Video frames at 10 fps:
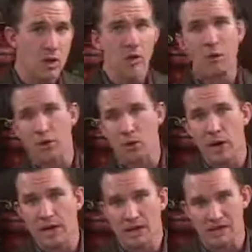one of the
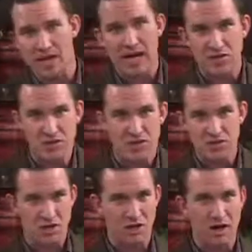great disasters
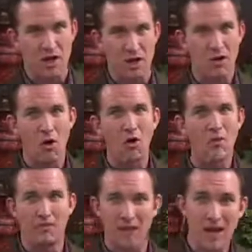to the American home
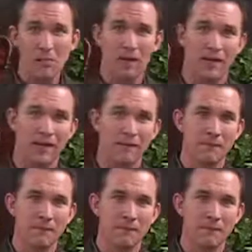and family.